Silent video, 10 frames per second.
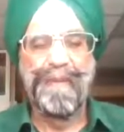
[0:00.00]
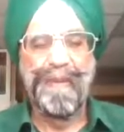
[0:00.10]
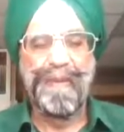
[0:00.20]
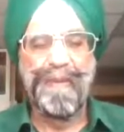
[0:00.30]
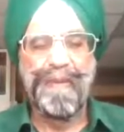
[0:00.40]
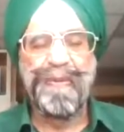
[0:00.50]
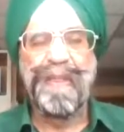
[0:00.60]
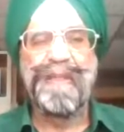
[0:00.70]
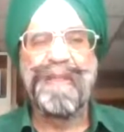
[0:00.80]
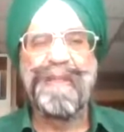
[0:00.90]
now you
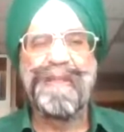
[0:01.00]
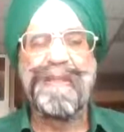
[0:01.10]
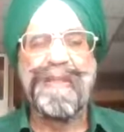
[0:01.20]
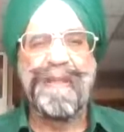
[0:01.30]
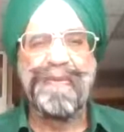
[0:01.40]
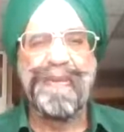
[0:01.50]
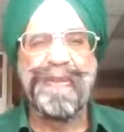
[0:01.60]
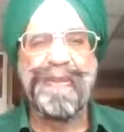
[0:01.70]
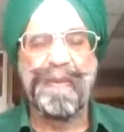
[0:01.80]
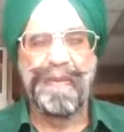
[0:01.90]
find that in every
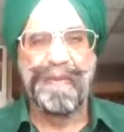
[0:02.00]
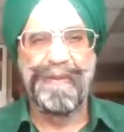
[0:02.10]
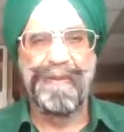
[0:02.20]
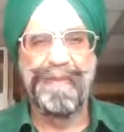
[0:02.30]
Shabad,